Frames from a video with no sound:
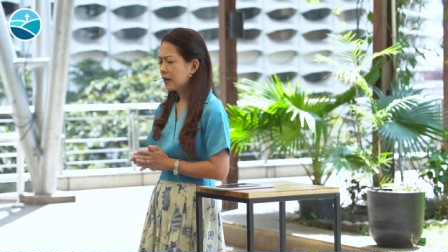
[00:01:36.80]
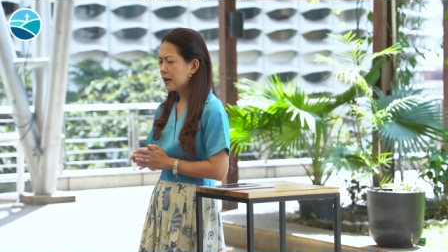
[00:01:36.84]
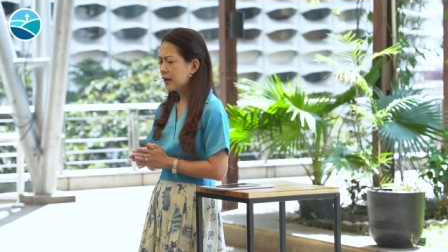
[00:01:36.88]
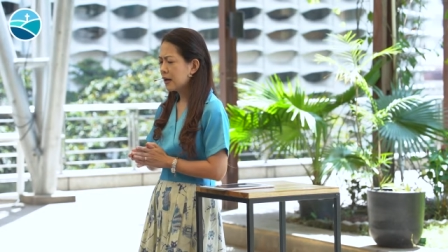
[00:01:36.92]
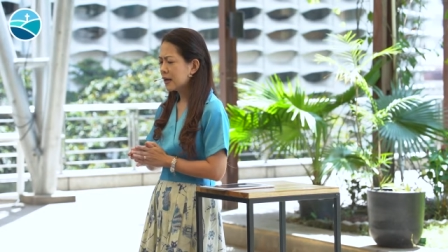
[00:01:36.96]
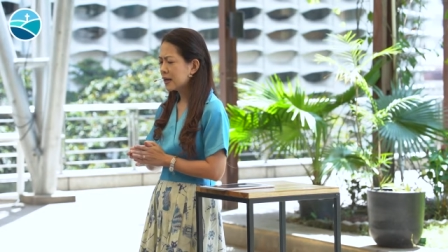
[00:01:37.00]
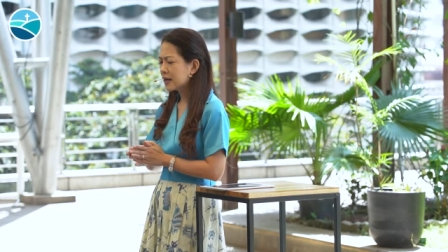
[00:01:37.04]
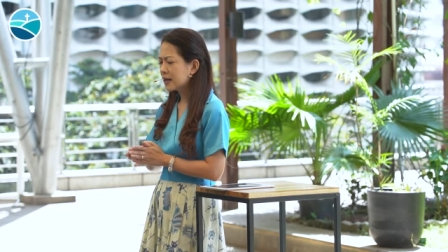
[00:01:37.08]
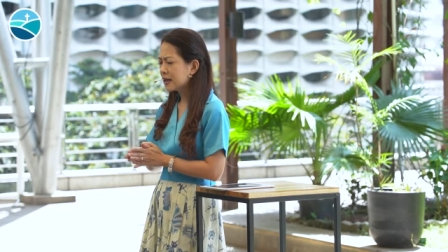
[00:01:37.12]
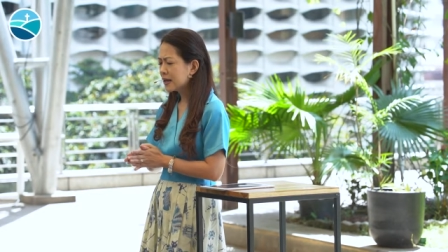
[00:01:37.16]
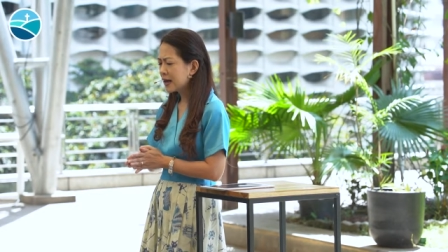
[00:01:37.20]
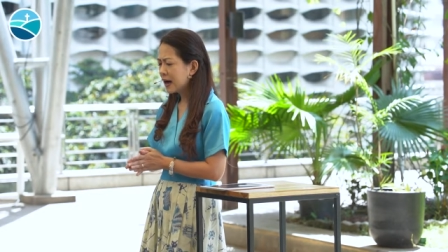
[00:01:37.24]

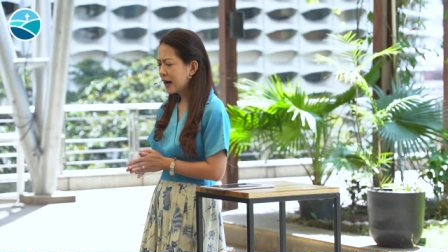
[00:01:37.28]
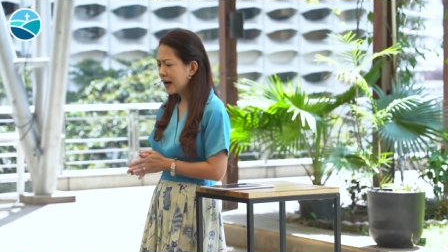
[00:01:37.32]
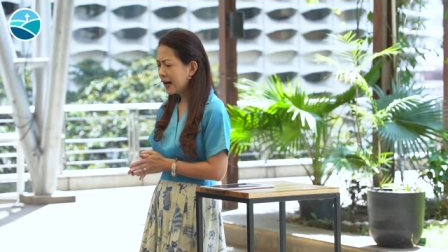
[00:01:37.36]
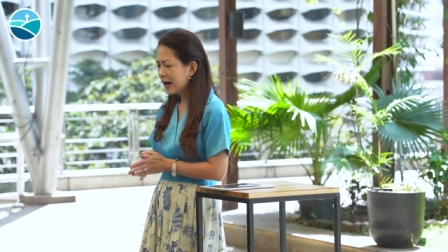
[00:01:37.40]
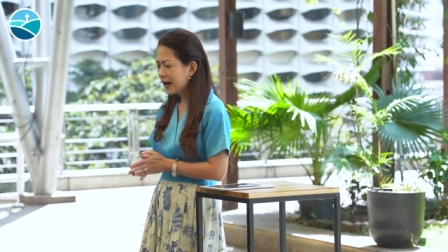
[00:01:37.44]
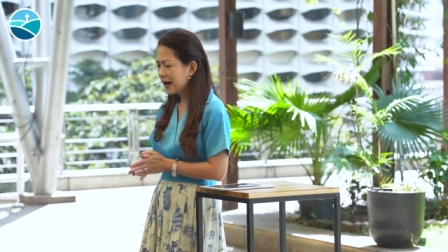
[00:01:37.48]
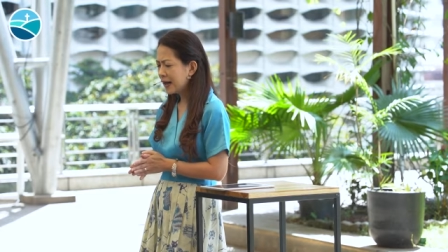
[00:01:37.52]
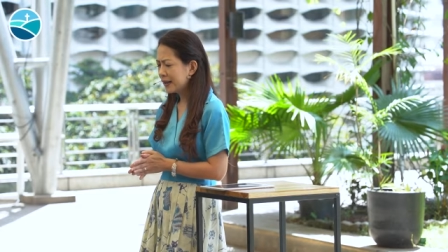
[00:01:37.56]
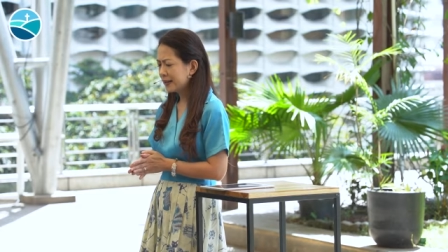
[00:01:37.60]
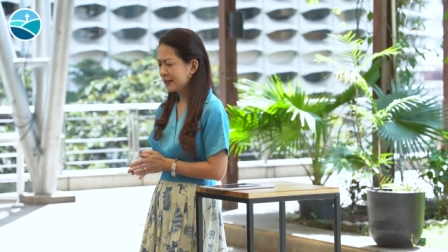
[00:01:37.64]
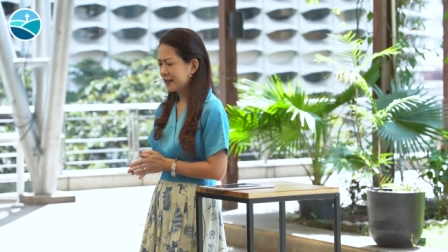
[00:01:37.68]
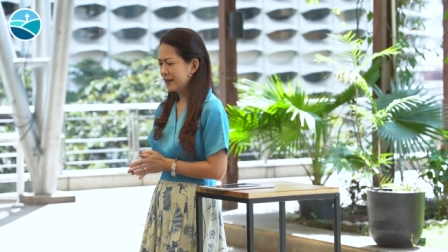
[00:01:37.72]
a
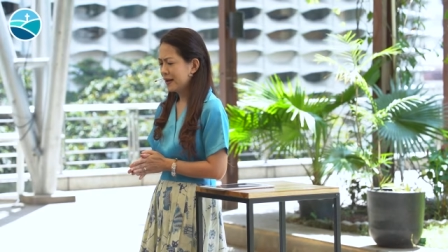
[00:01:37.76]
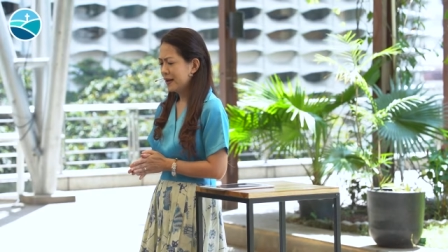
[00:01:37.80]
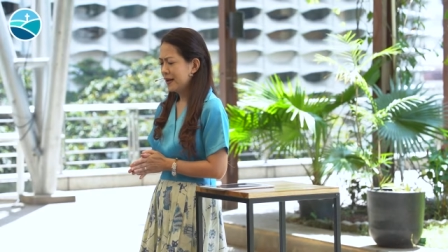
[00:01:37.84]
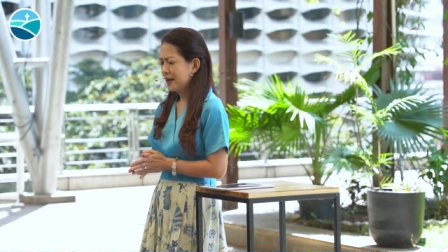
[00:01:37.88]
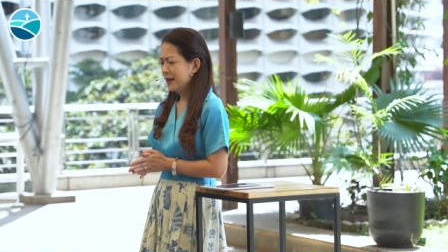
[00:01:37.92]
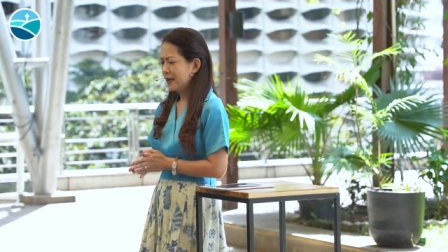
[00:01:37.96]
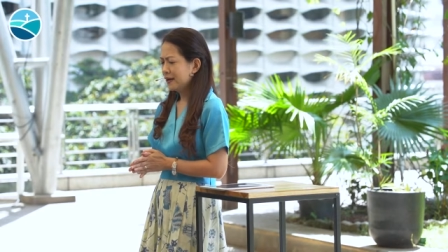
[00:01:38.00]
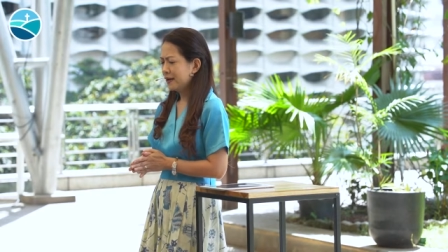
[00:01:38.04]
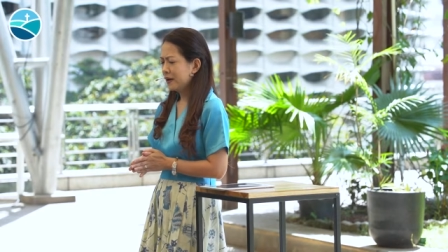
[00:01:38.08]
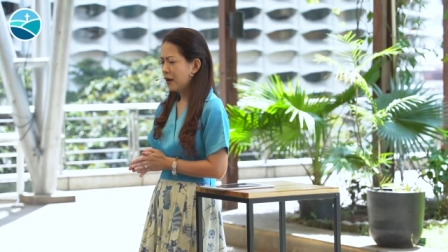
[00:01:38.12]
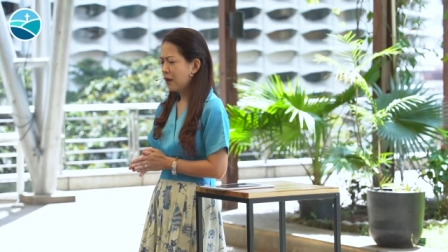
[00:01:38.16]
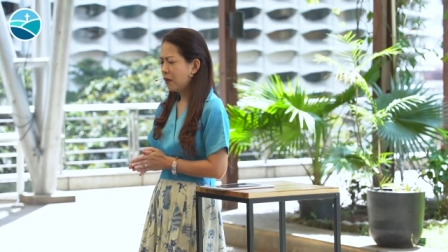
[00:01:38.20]
god
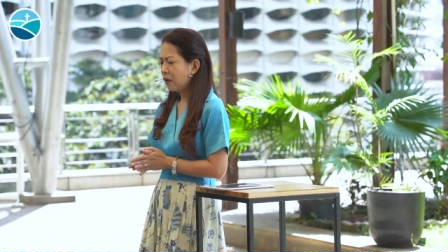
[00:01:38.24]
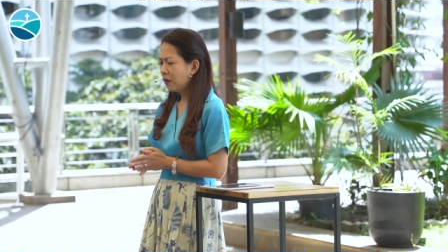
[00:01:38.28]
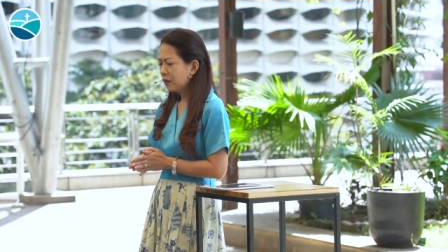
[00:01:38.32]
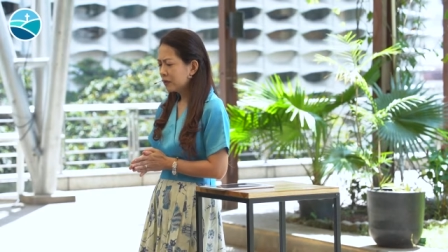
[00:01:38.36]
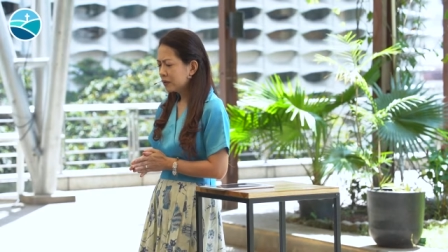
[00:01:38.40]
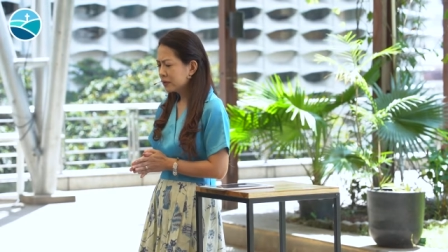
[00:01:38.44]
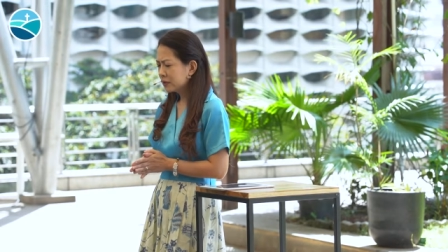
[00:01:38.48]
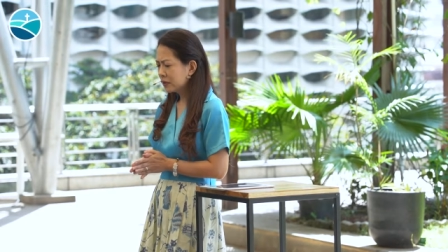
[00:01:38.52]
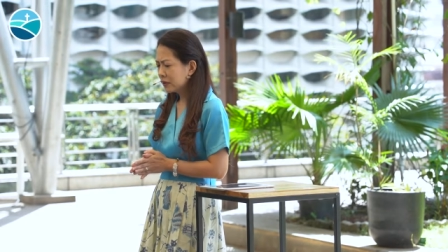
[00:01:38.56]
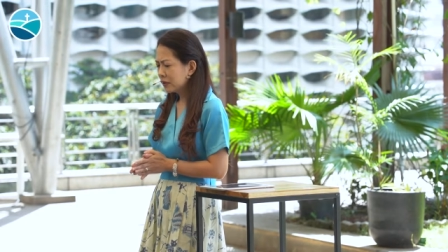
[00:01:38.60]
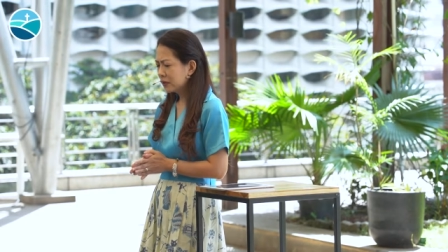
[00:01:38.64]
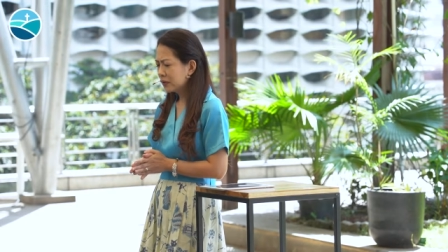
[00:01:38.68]
that
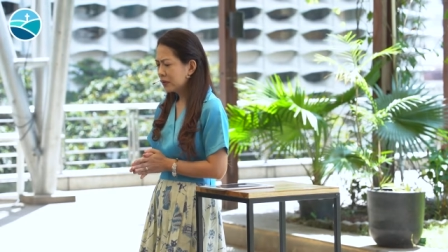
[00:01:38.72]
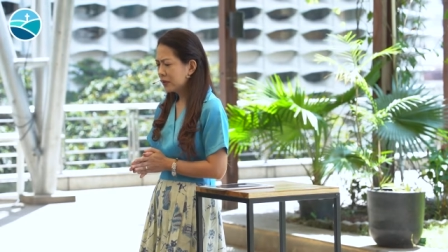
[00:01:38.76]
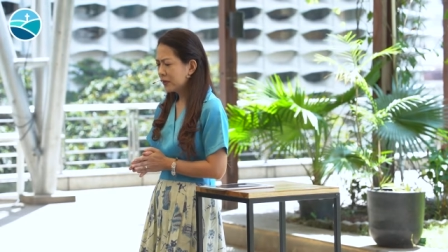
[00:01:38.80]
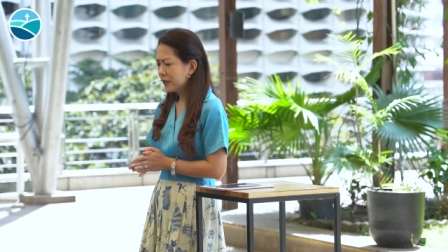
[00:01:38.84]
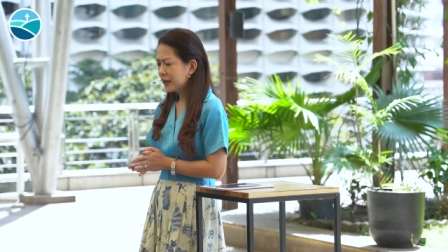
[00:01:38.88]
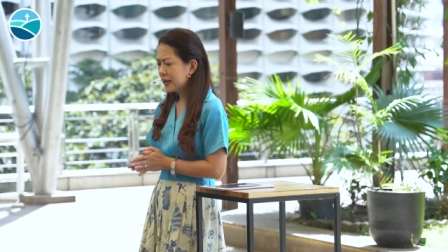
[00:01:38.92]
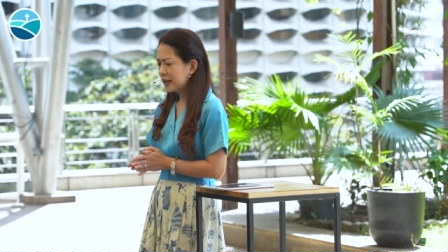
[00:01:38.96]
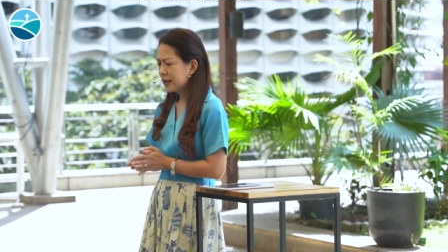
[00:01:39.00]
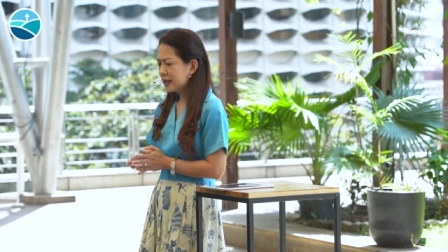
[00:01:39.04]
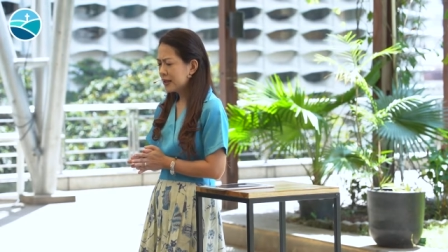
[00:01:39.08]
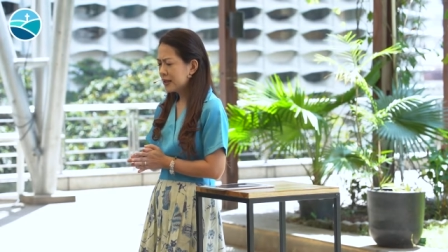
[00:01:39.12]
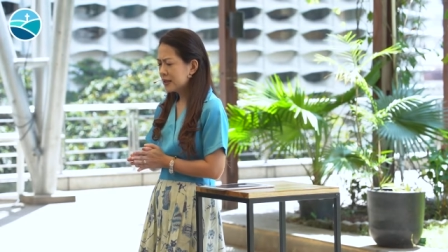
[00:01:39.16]
although
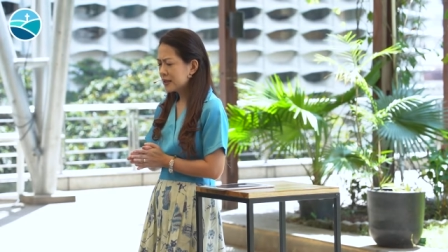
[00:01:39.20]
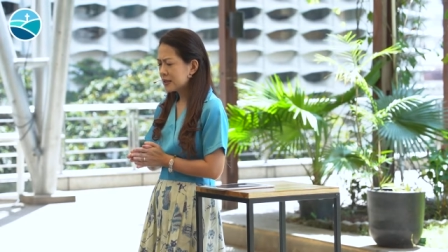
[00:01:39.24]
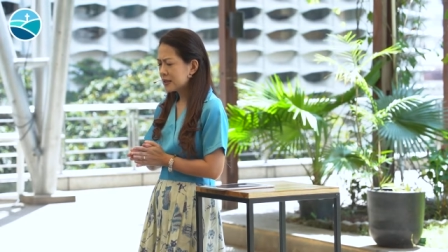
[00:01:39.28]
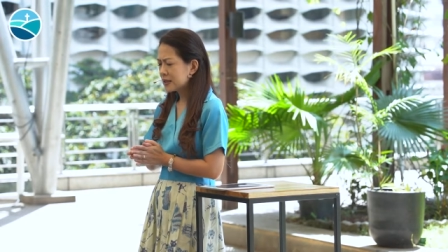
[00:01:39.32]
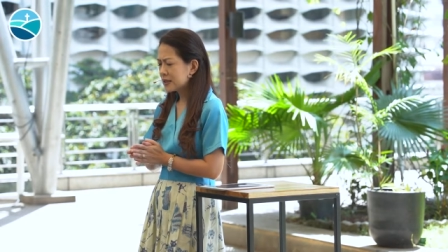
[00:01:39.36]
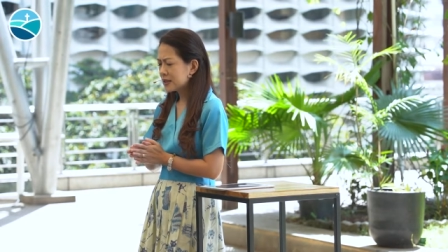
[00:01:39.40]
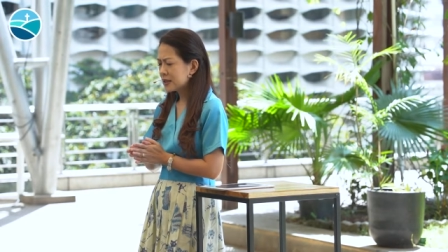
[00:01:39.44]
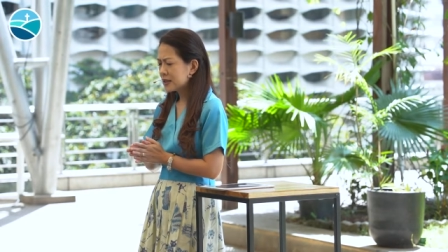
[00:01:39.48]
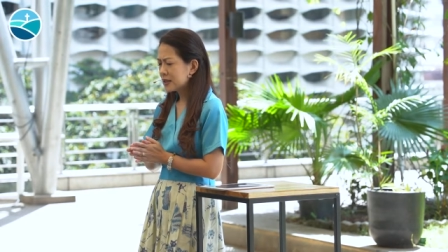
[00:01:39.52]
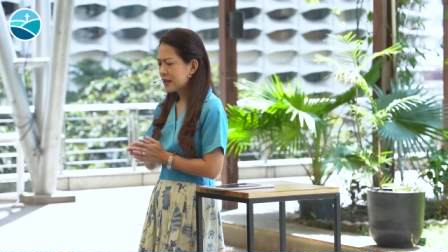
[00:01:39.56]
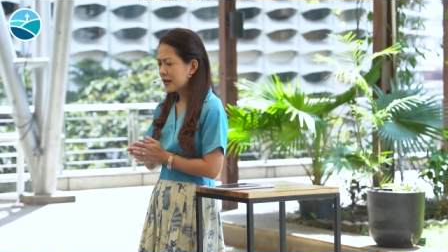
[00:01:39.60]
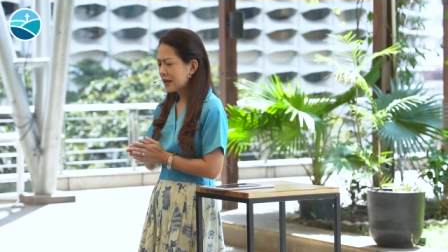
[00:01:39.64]
he
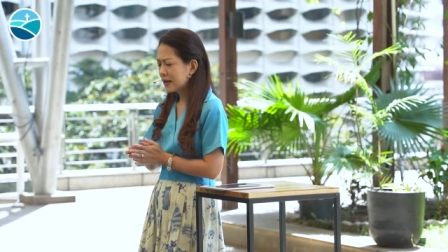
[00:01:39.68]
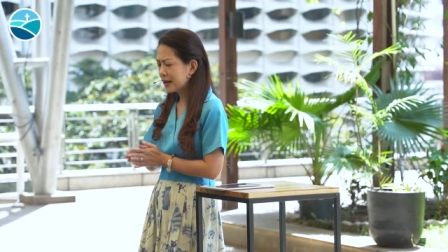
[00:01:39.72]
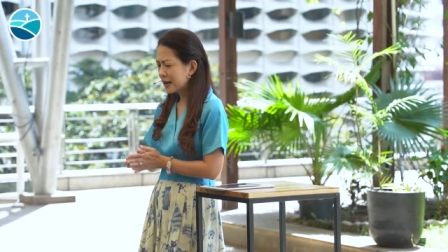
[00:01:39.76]
is